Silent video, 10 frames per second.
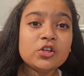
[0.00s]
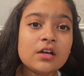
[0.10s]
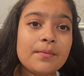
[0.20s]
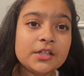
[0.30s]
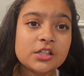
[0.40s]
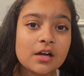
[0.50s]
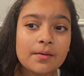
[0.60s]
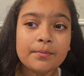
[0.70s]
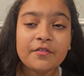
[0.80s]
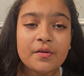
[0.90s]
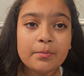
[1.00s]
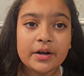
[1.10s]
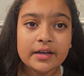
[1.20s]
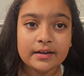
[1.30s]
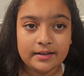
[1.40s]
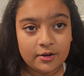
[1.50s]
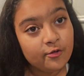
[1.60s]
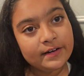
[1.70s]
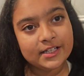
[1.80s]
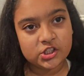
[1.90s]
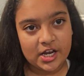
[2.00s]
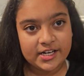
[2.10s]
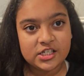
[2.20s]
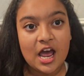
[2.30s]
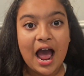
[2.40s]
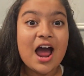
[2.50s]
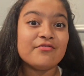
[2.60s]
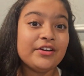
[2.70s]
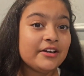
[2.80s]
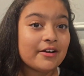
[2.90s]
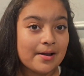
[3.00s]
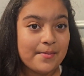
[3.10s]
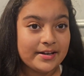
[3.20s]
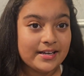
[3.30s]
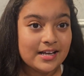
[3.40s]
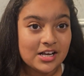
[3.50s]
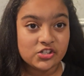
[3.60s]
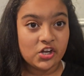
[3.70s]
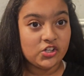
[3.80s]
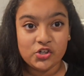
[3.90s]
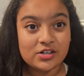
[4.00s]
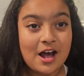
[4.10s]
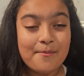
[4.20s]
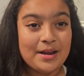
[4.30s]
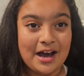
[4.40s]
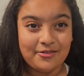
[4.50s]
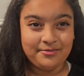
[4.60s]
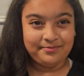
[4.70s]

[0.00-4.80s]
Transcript: sure you come and check out Muffin Break in Ilford Exchange. I really recommend it, so you should come now.